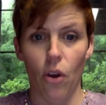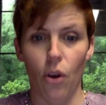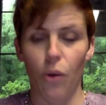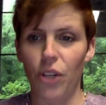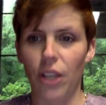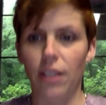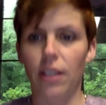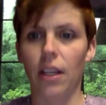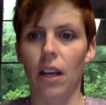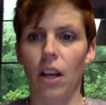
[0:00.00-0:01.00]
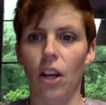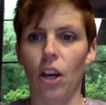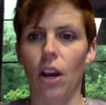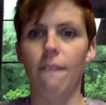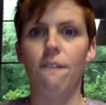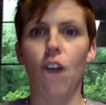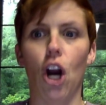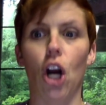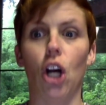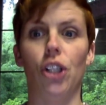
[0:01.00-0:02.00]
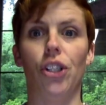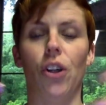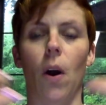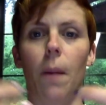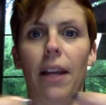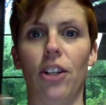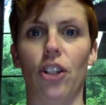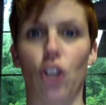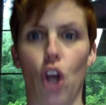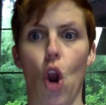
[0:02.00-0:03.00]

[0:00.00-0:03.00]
who just converged on me, just